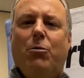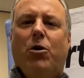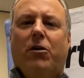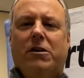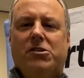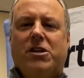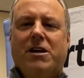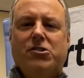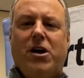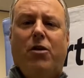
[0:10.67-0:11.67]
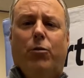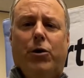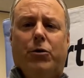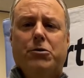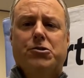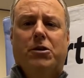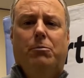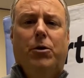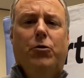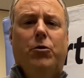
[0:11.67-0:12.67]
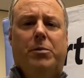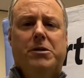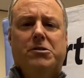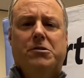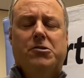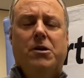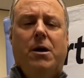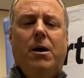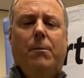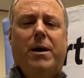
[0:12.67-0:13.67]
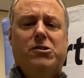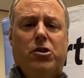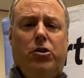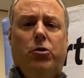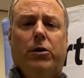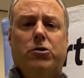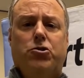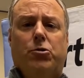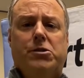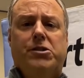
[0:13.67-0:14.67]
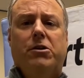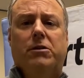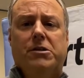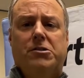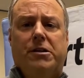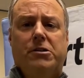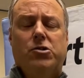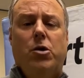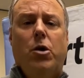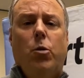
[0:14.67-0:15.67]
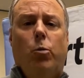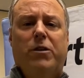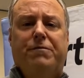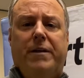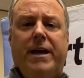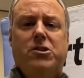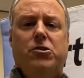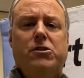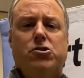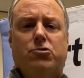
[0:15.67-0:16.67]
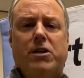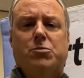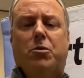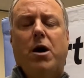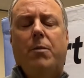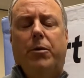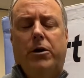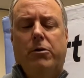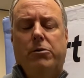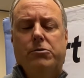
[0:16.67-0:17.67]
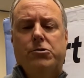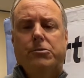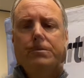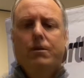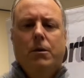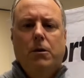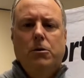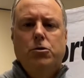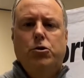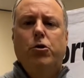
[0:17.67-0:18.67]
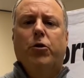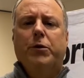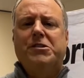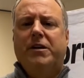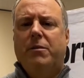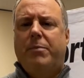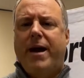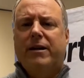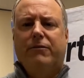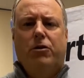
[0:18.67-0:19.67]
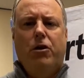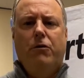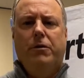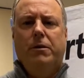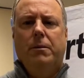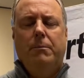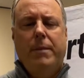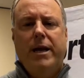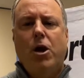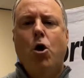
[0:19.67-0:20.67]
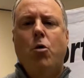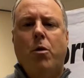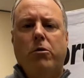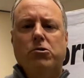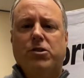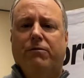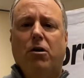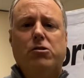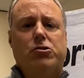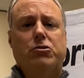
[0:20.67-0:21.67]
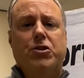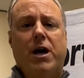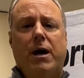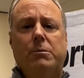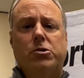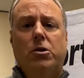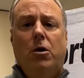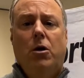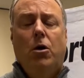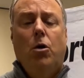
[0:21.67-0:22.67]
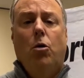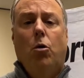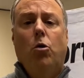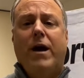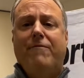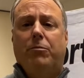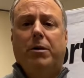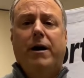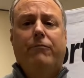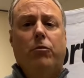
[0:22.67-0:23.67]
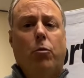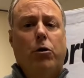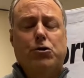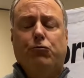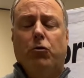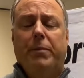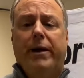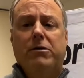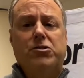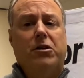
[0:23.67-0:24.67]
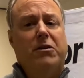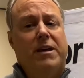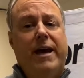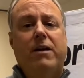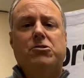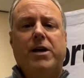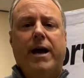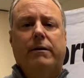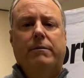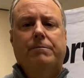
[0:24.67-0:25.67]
going to discuss how realtors can build their business by securing short sale listings with financially distressed property owners. Due to the recent impact of COVID, many homeowners have lost their jobs or have applied for mortgage forbearance under the CARES Act.